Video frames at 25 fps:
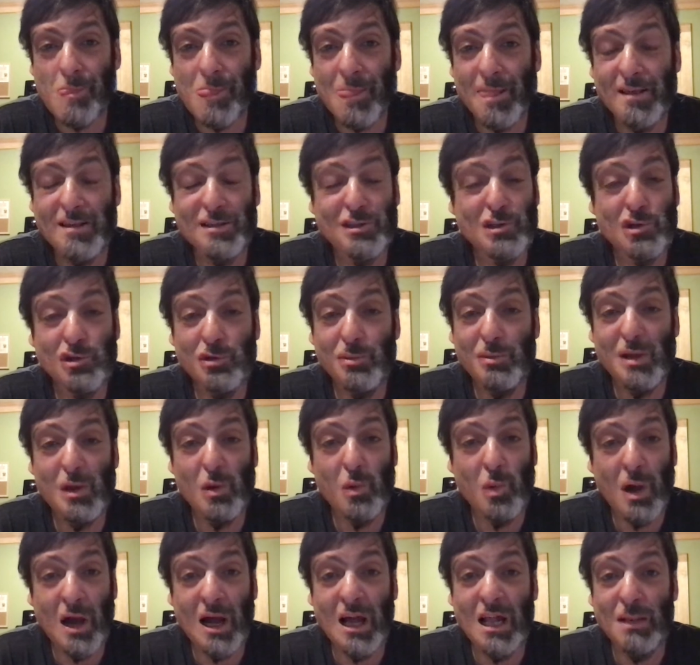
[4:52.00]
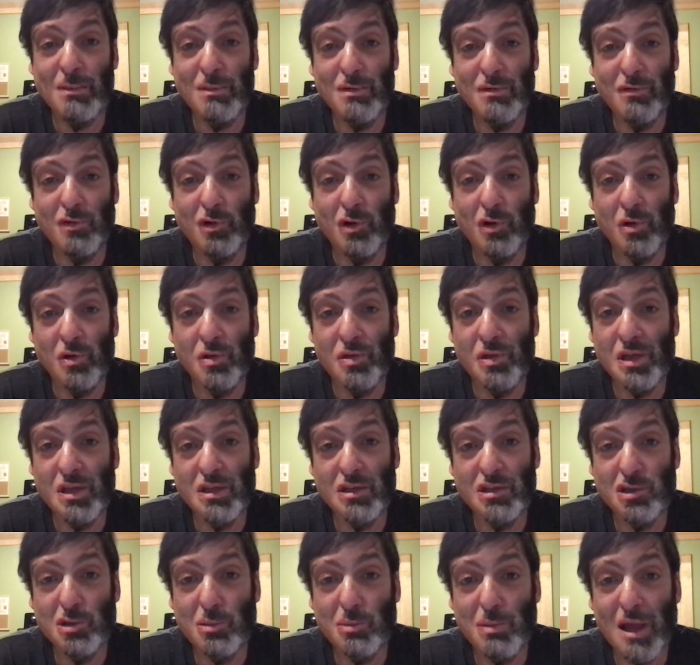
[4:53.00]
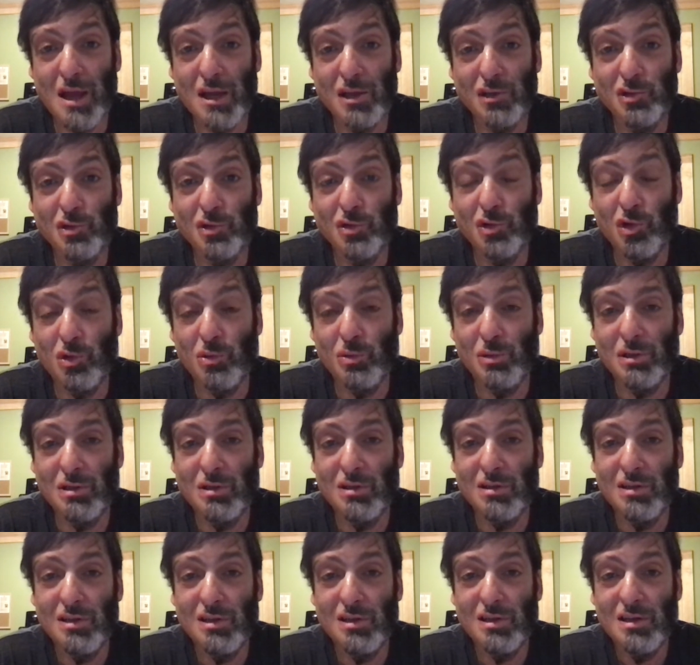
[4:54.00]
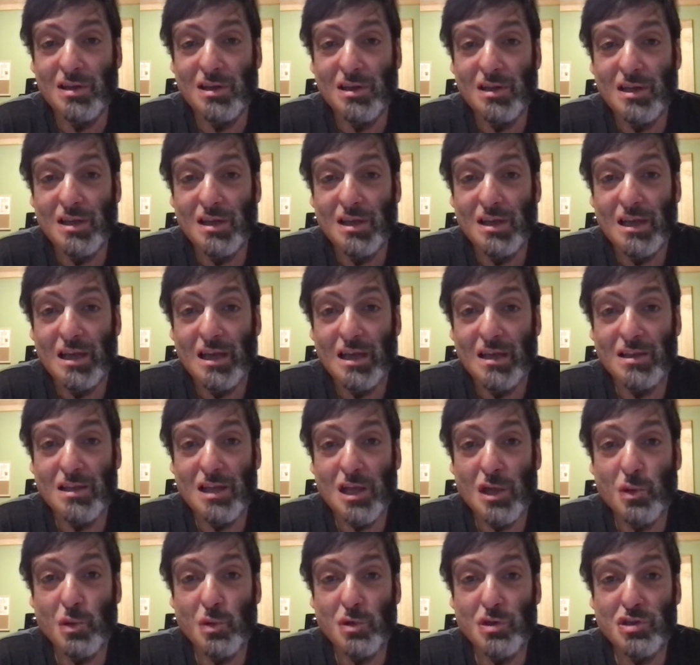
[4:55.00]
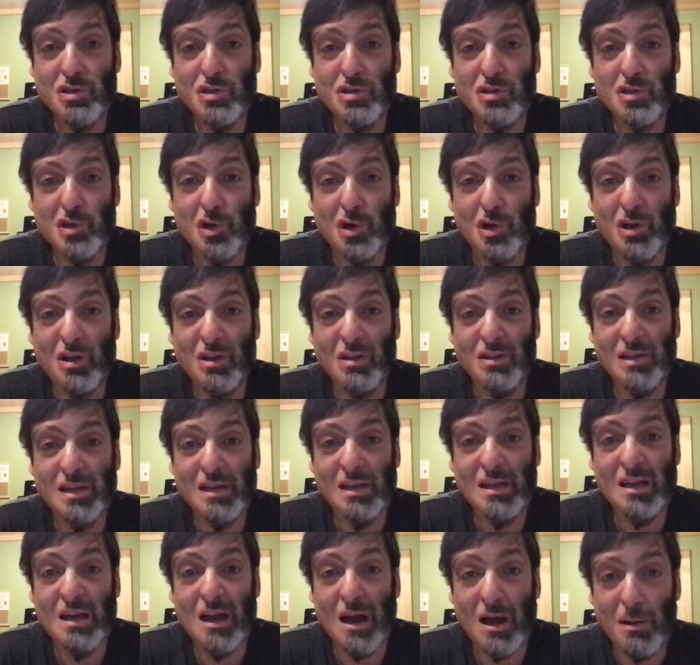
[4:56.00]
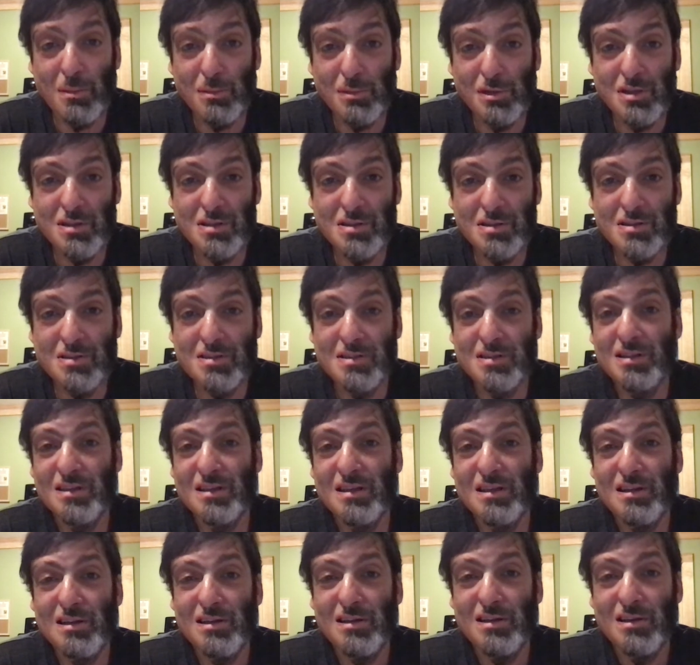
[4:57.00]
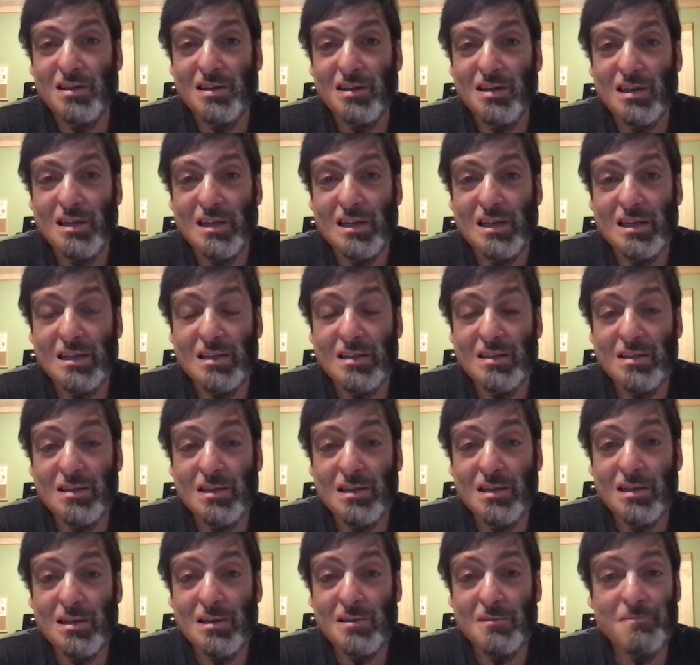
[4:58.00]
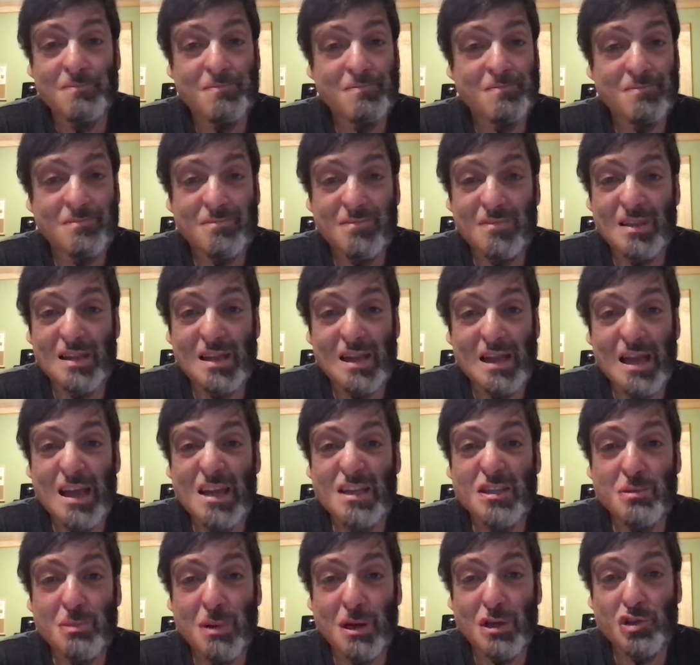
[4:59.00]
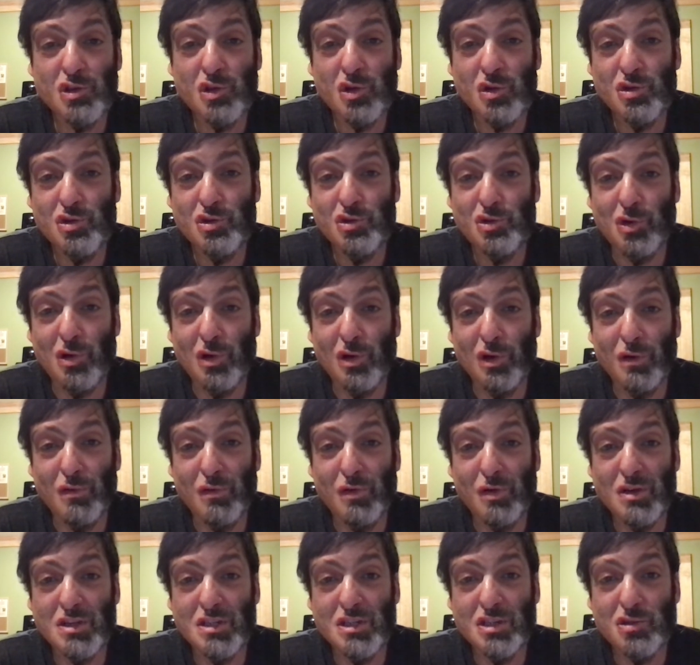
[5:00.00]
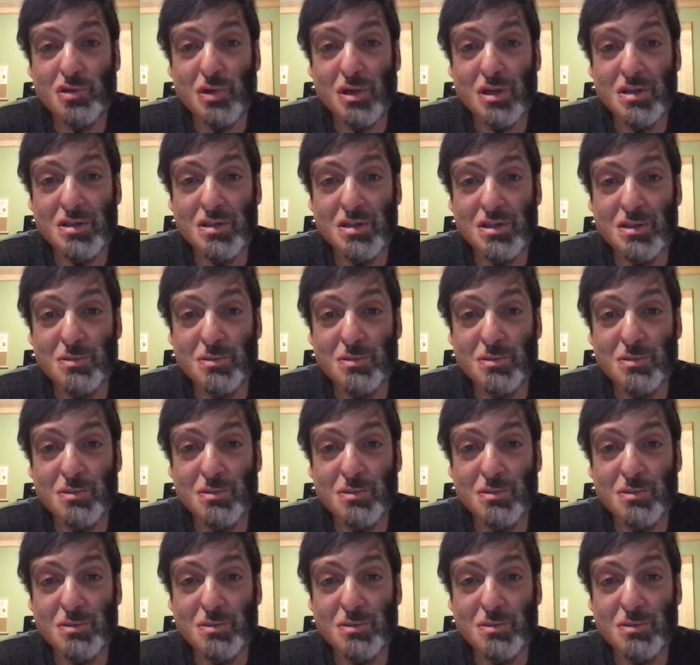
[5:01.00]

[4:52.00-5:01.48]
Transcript: It's going to be a while before things are back to normal. And I wish us all the calmness and as much control over our stress as